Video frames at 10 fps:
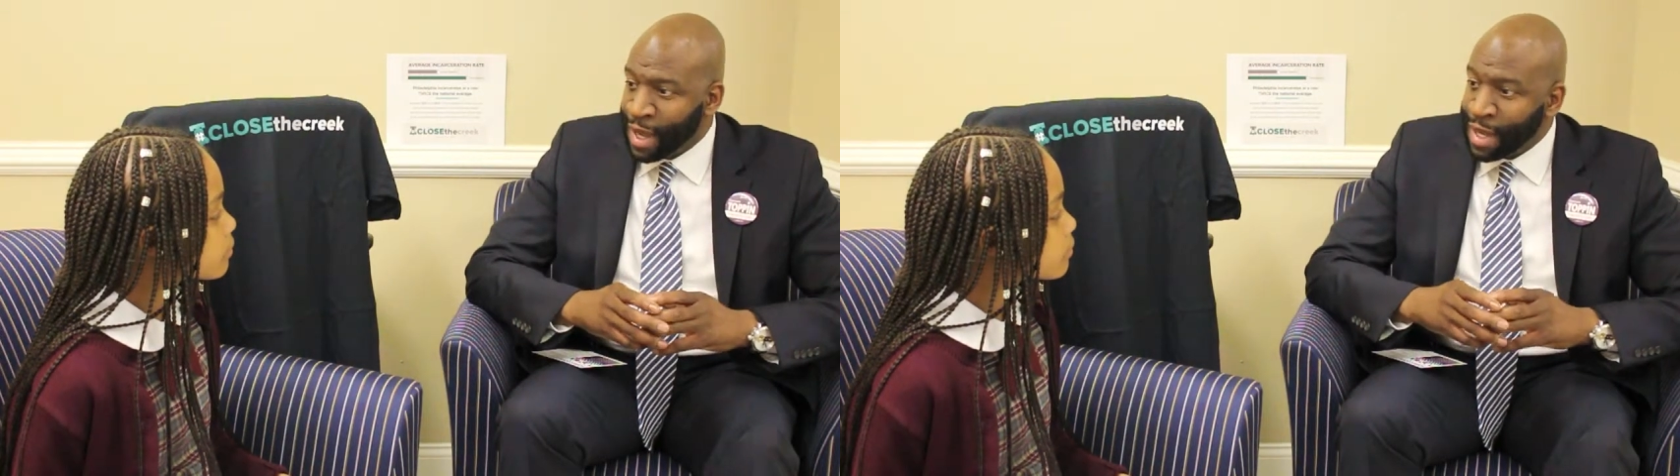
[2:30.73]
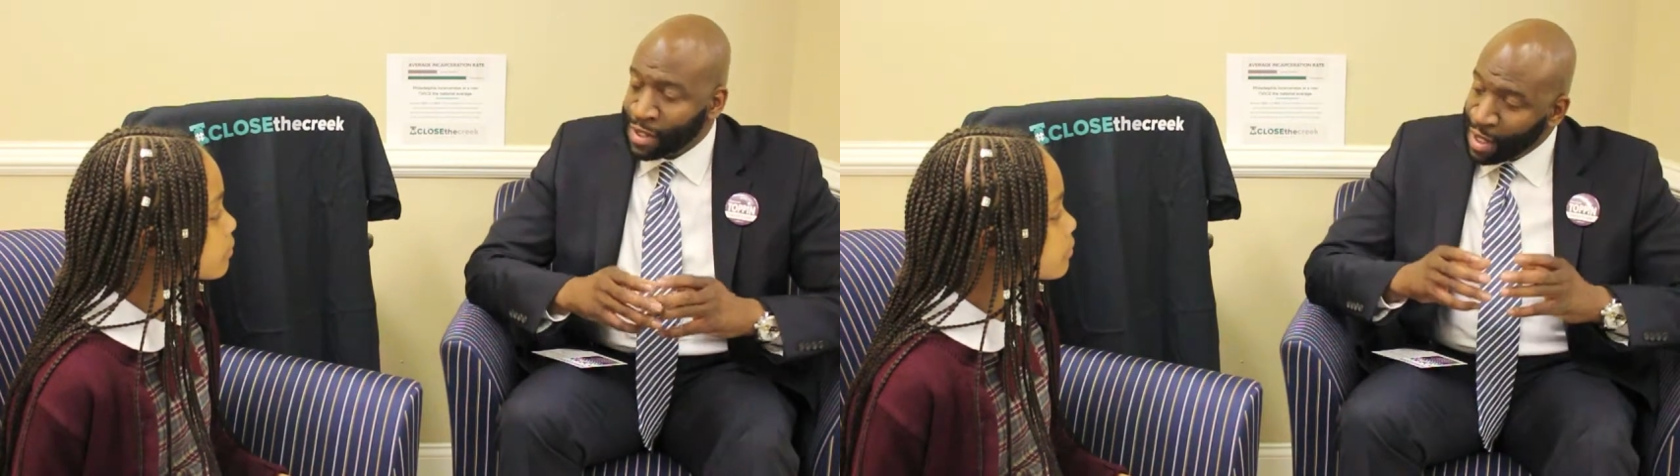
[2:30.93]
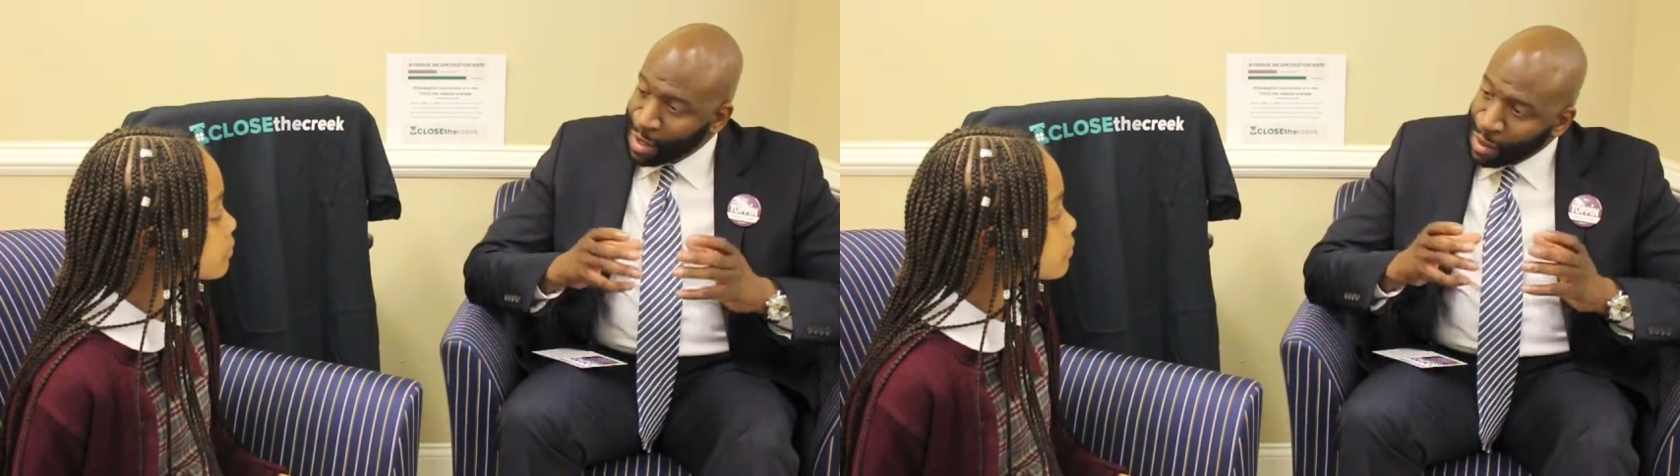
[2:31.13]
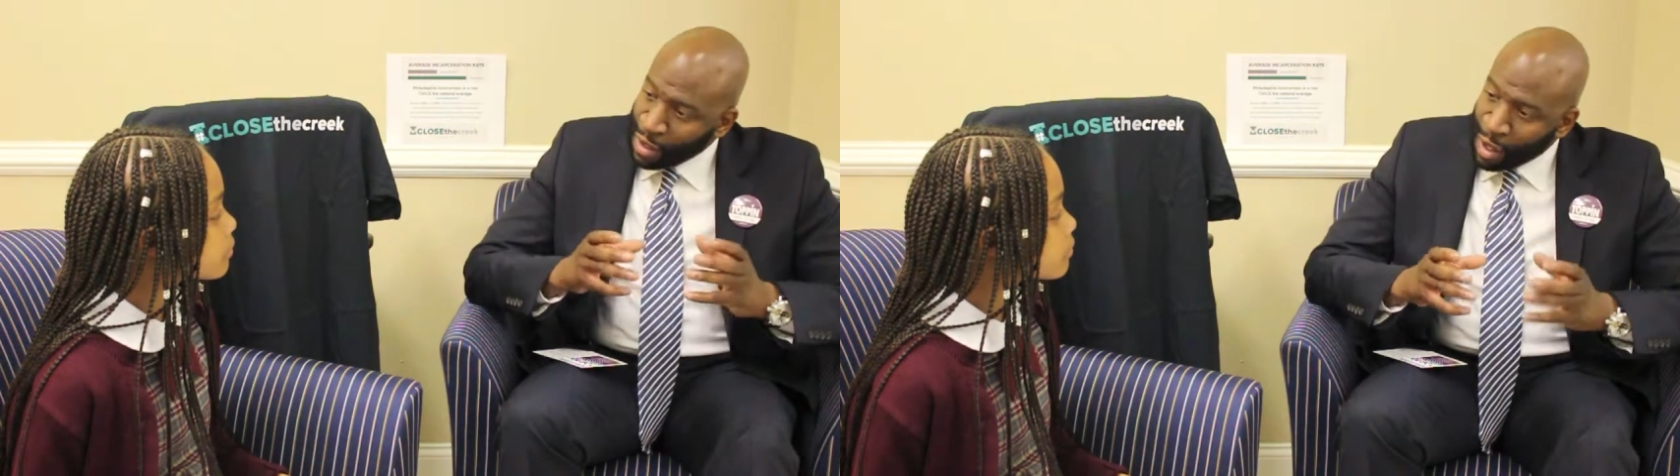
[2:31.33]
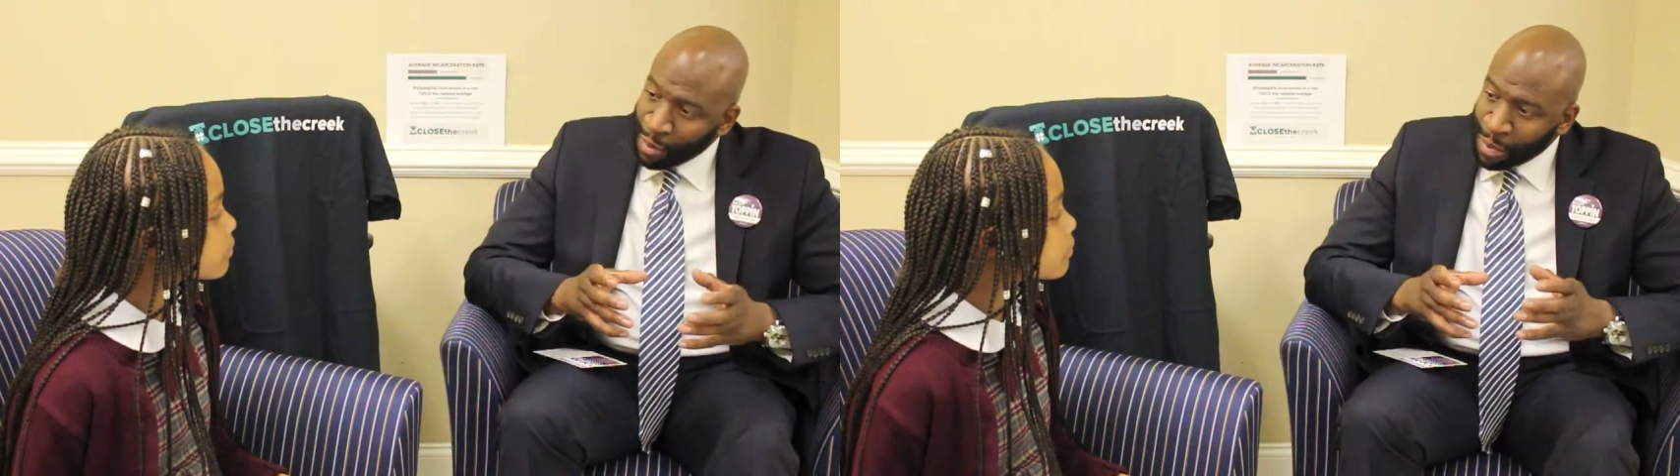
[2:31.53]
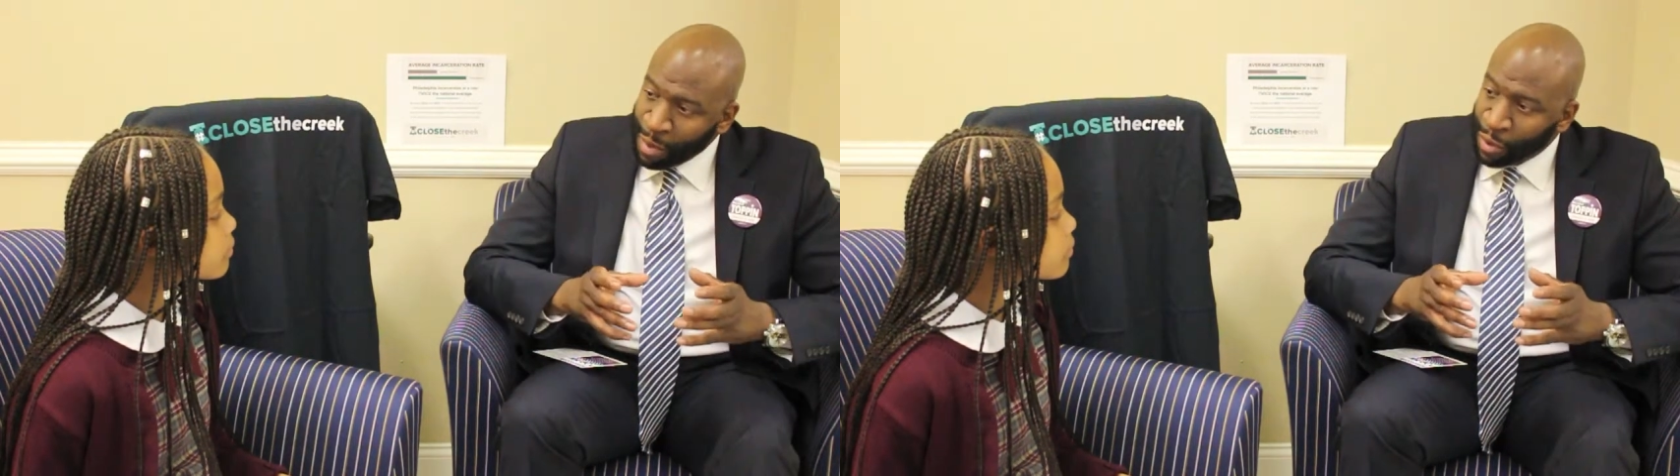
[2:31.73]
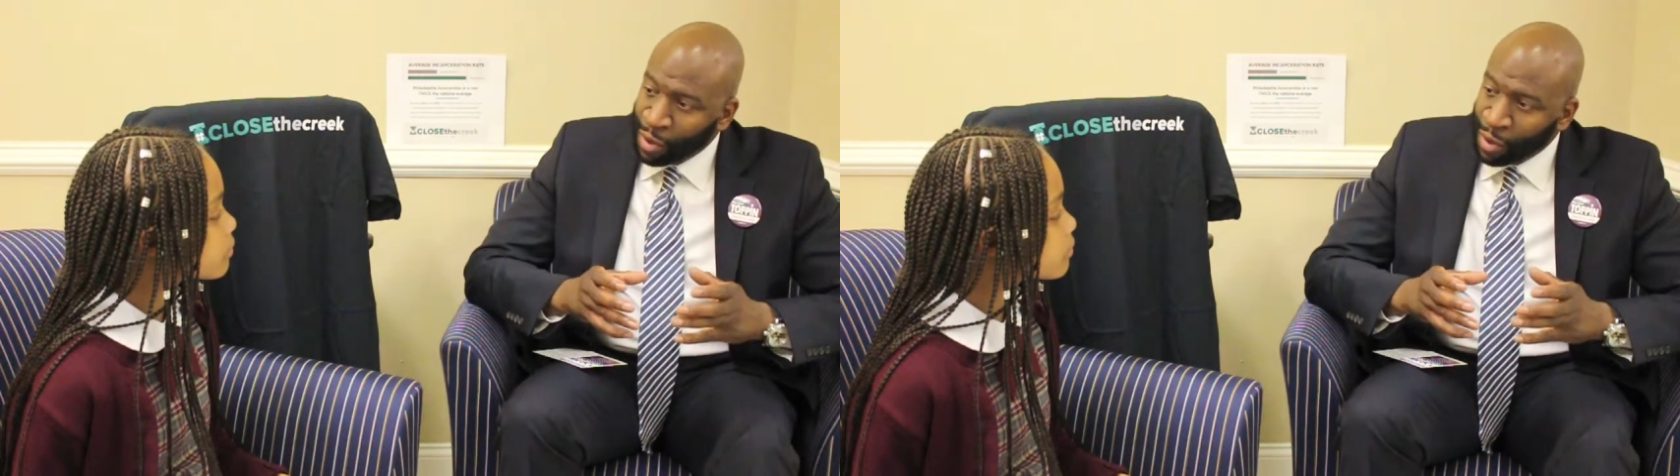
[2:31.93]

as young people